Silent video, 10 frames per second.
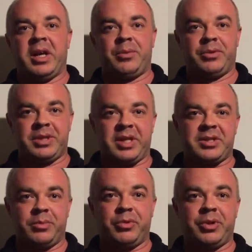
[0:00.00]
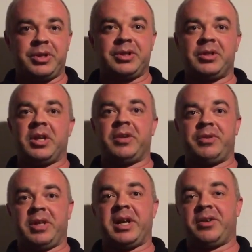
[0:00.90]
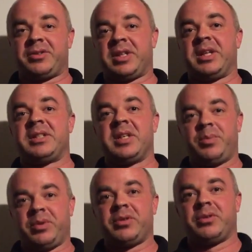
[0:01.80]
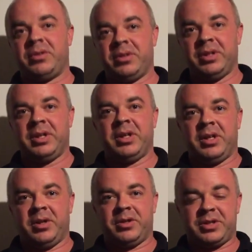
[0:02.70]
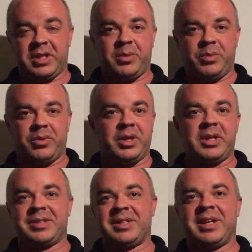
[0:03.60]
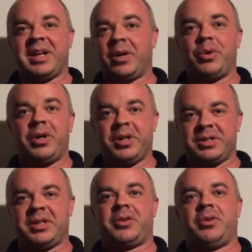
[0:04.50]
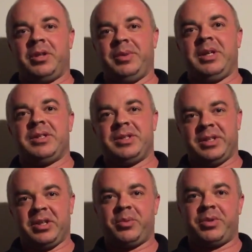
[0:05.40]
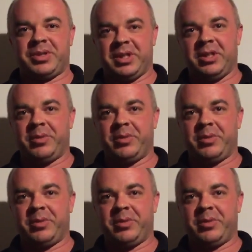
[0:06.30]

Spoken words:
and we'll test the moisture of your house at a typical standpoint, because a wall is not going to be 0%